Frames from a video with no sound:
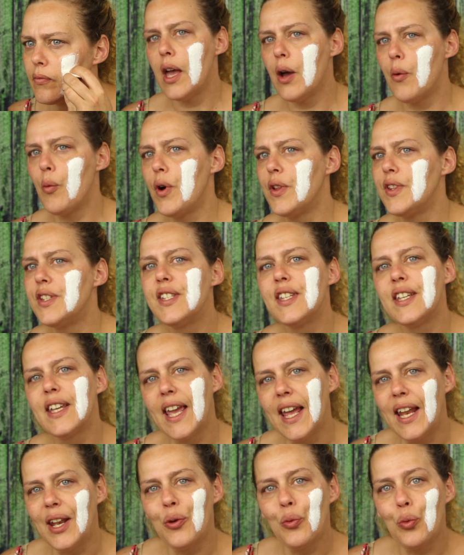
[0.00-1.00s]
And once
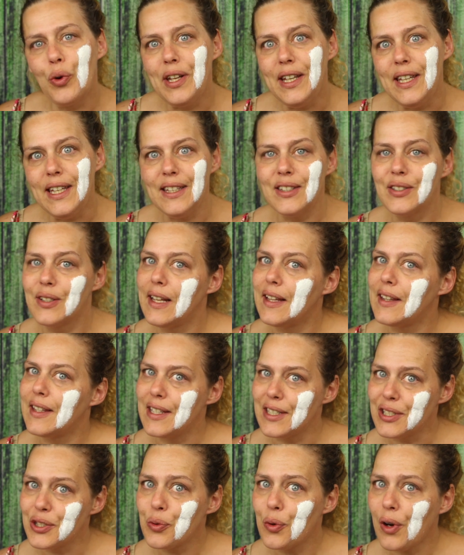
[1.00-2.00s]
again, we need to let
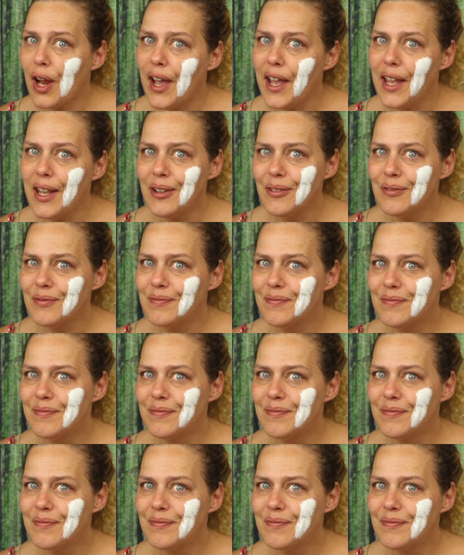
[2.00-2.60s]
this dry.